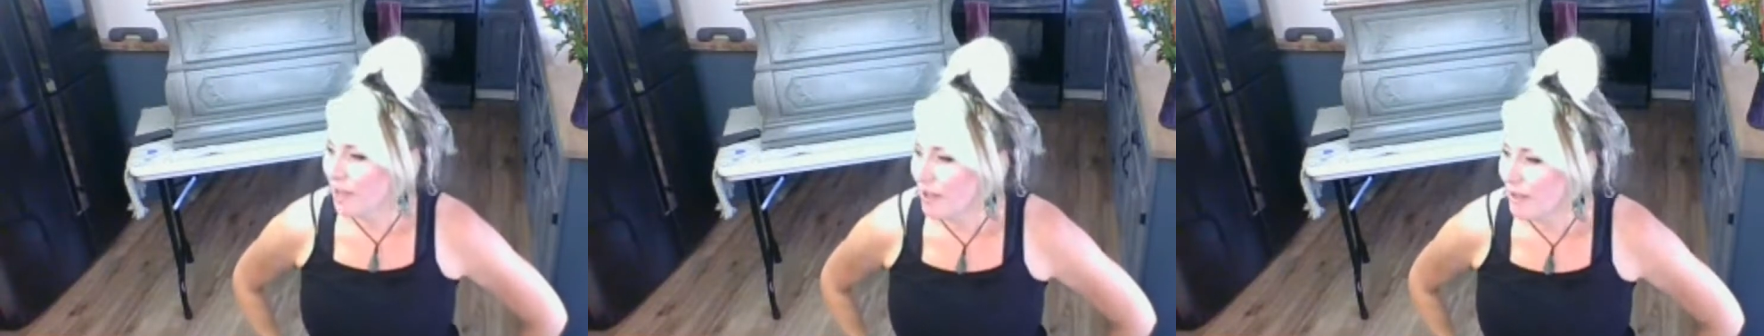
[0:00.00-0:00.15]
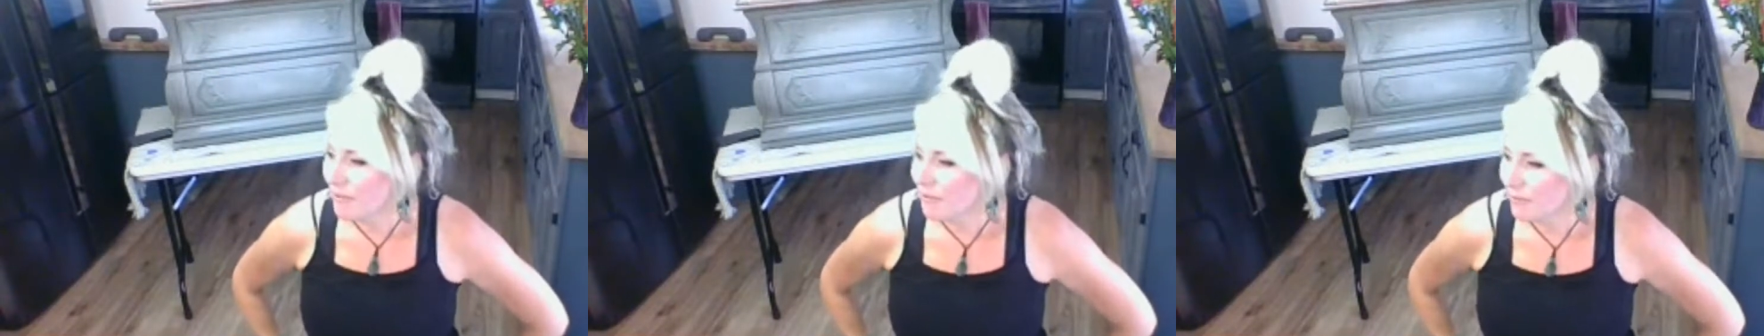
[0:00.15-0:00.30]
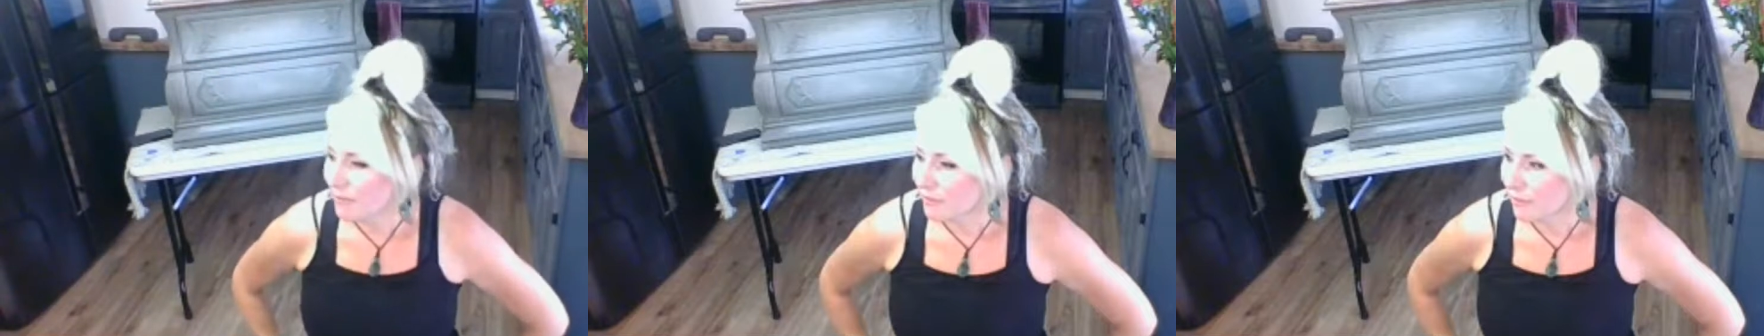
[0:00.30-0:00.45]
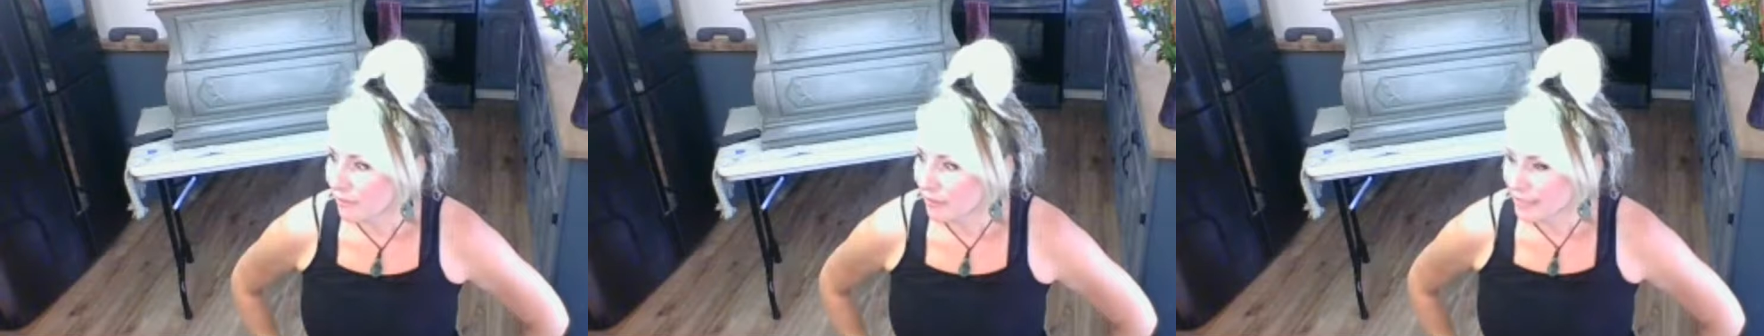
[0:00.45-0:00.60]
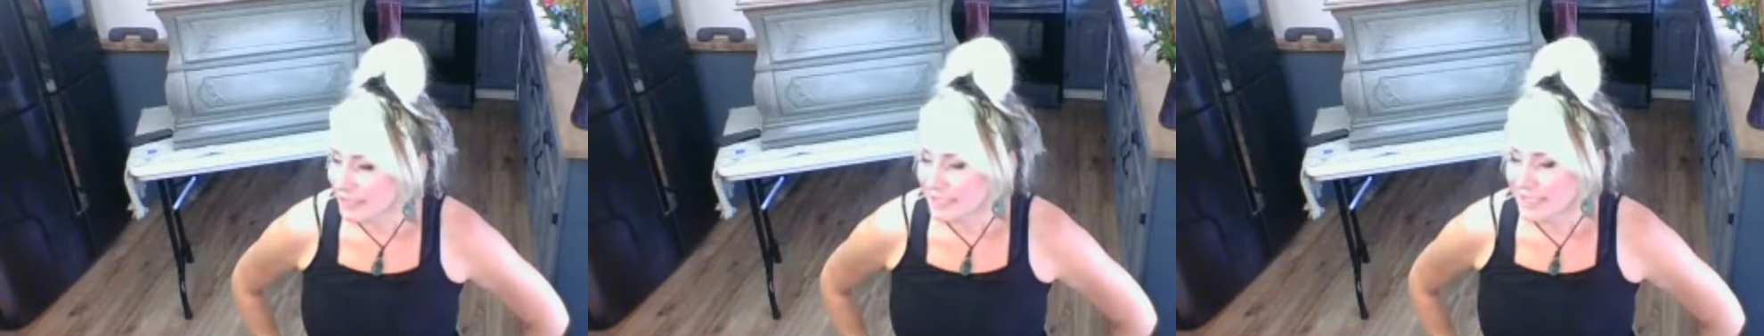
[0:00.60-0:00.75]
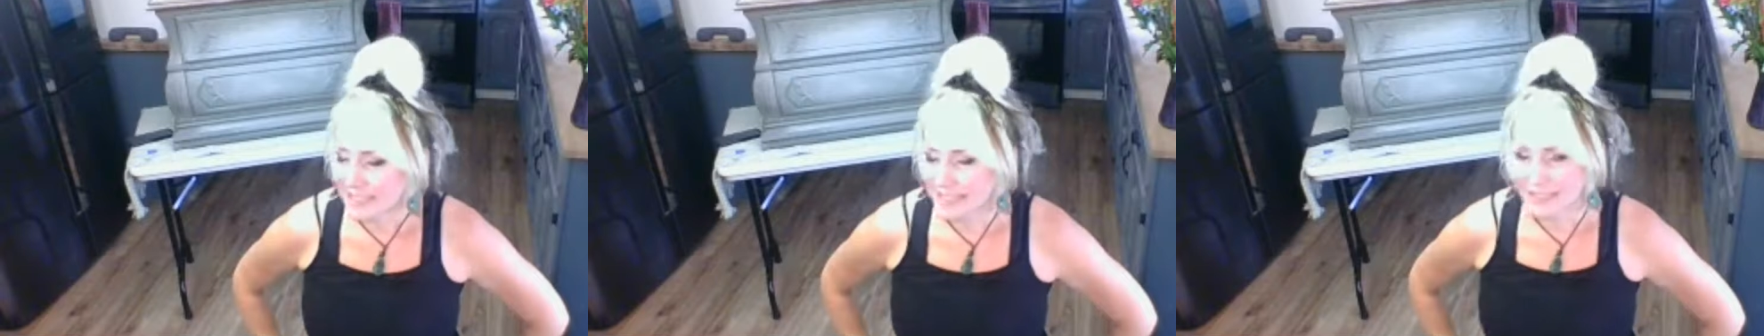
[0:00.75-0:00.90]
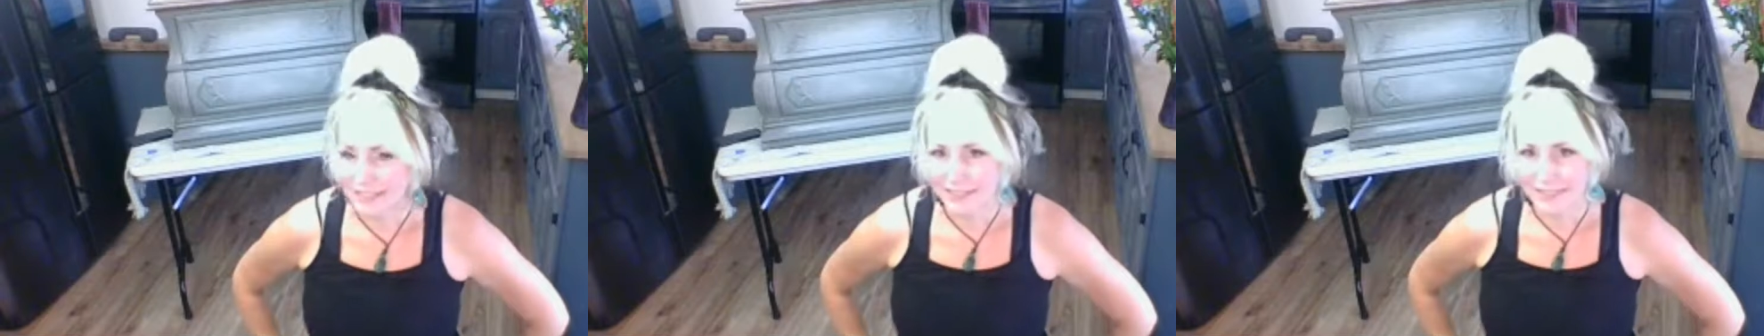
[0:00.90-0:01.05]
every
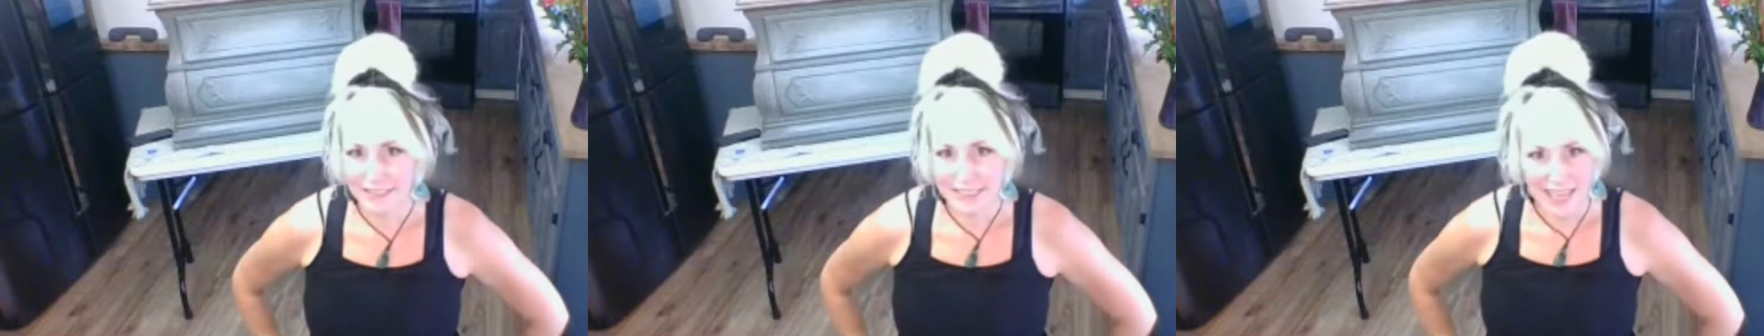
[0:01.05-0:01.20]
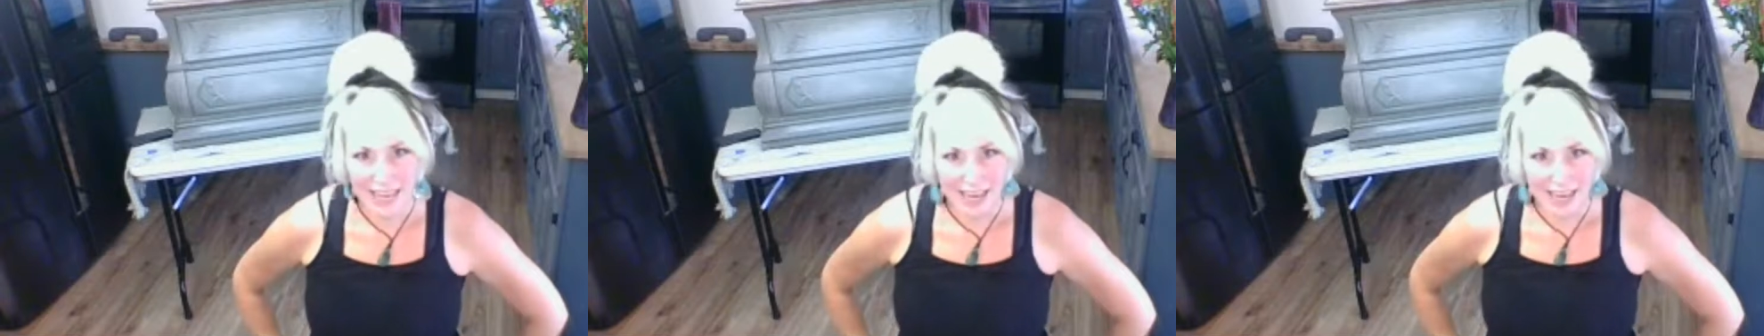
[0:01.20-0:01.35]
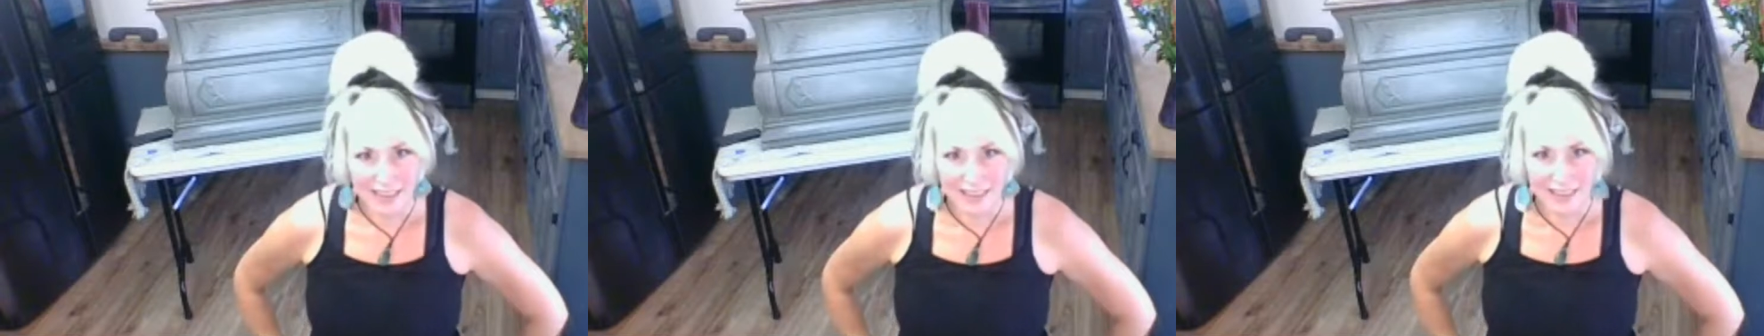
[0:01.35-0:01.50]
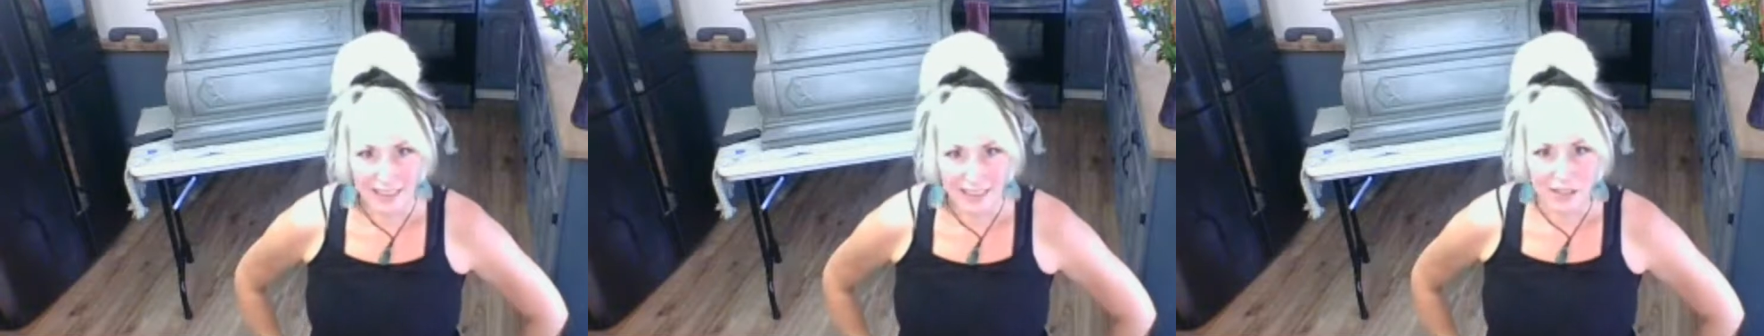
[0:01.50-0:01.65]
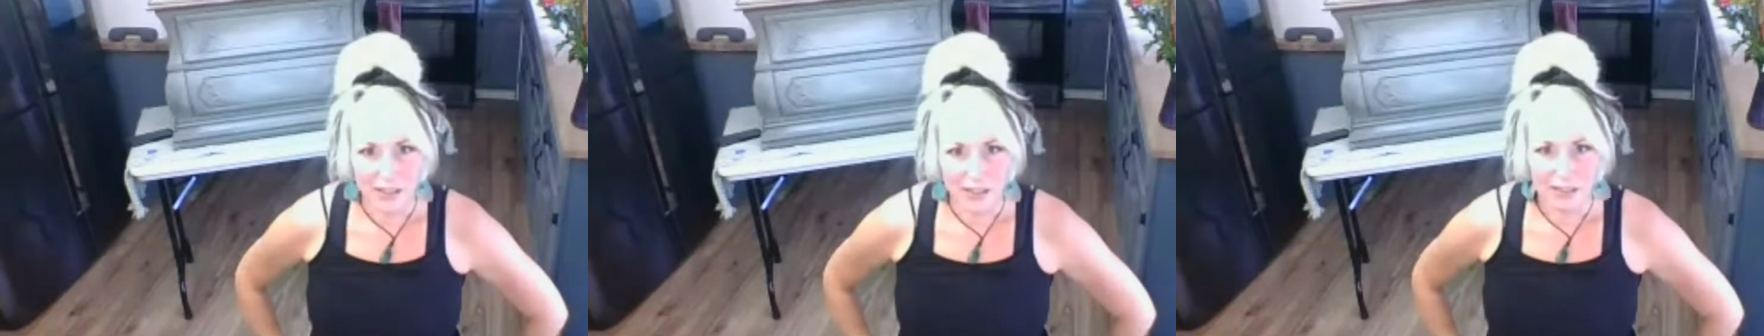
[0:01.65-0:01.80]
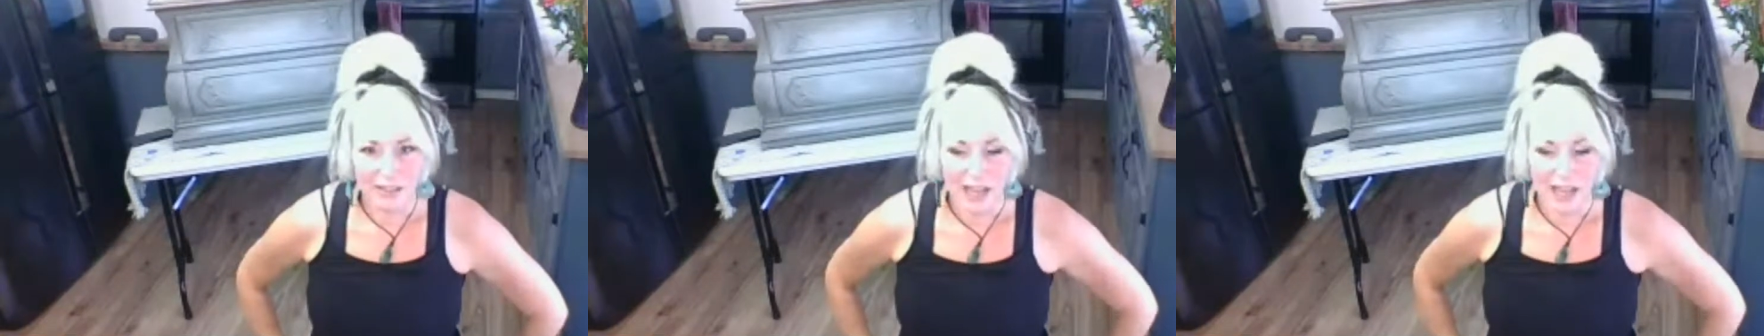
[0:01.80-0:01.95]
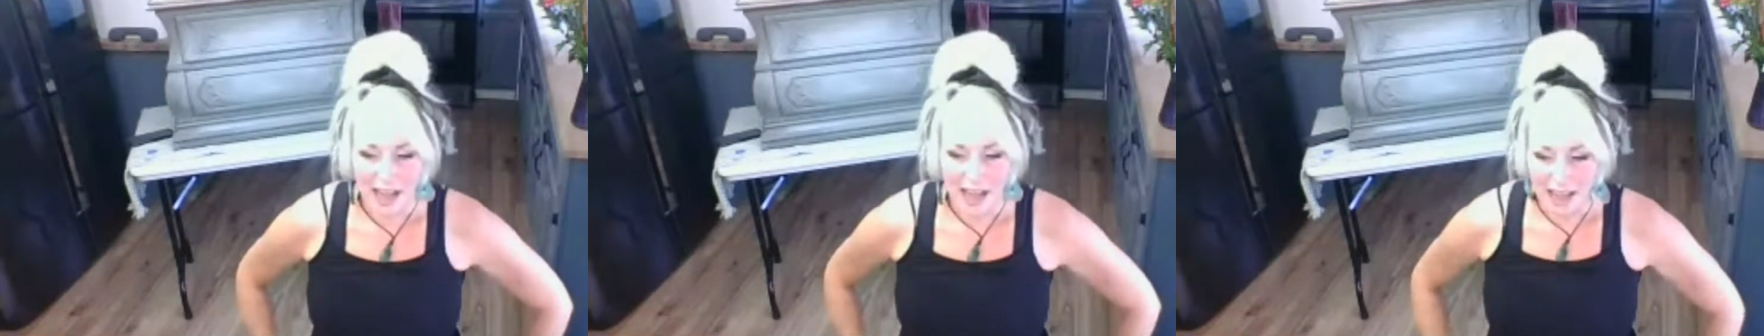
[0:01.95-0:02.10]
single day that I go
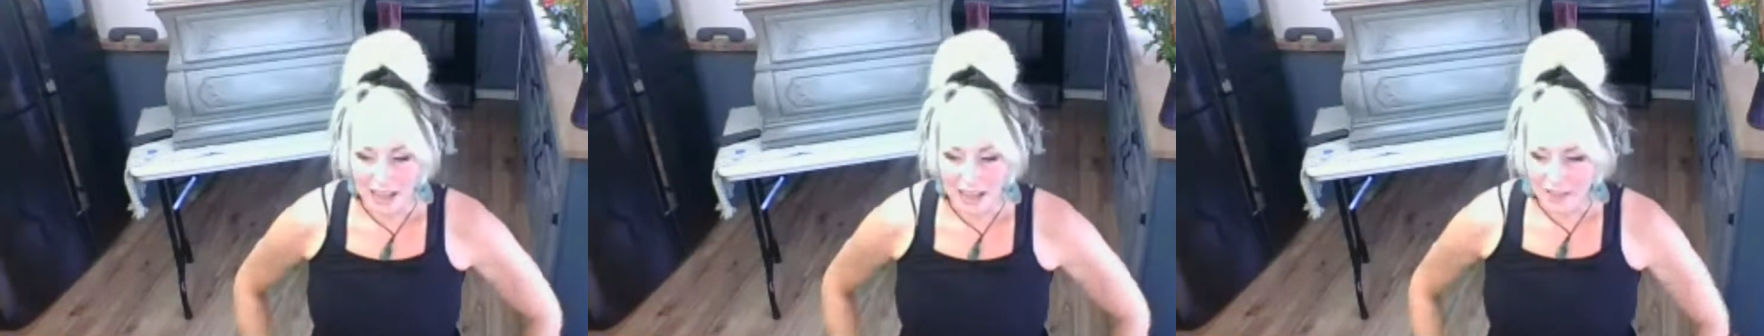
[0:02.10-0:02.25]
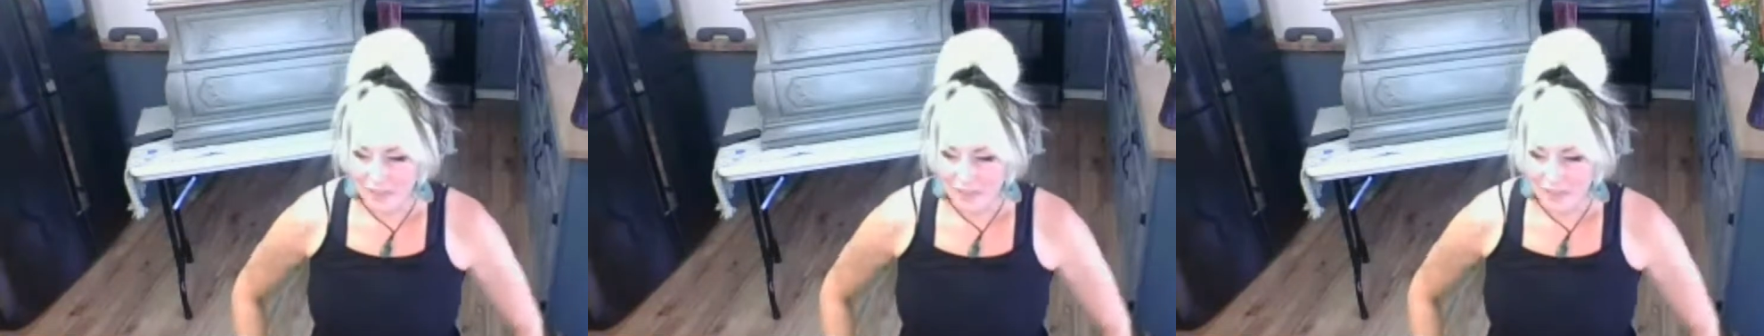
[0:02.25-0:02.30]
live,